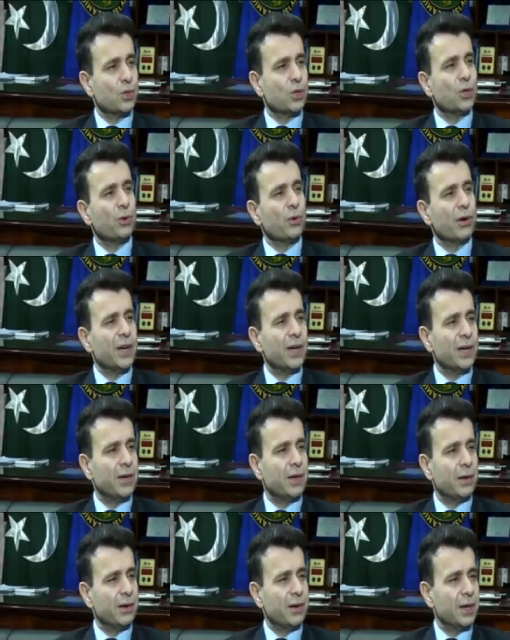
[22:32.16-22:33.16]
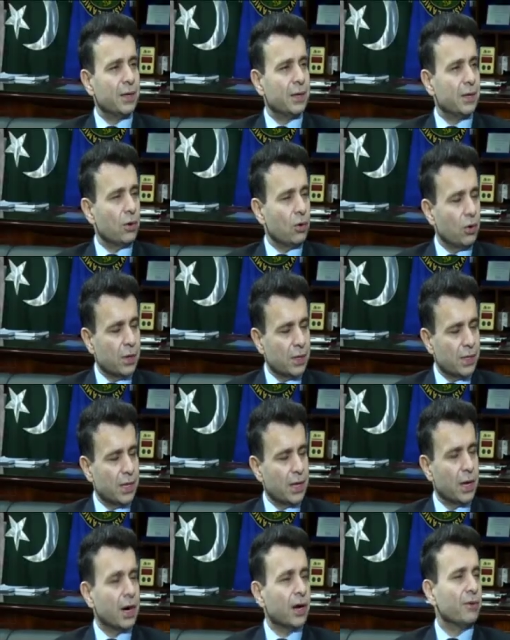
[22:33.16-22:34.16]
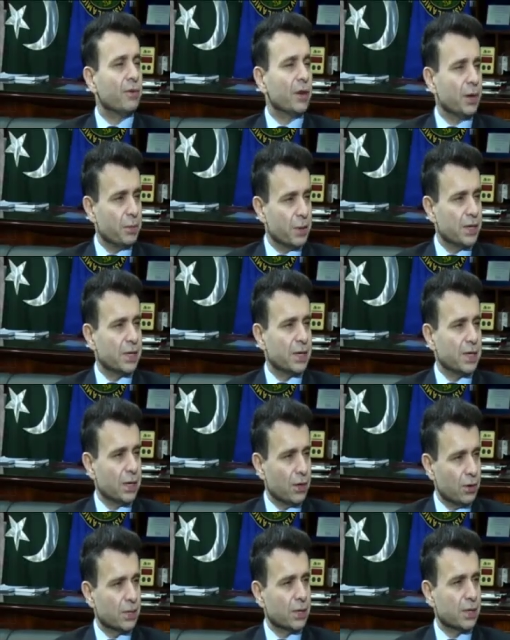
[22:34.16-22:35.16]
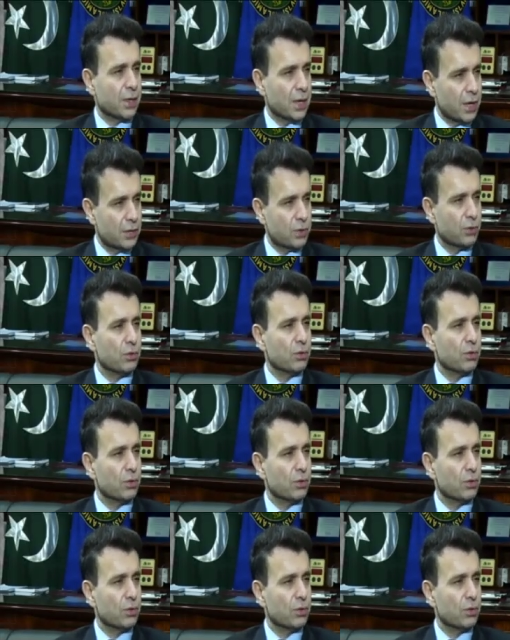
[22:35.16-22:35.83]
So you did all the hardware basically, the classroom.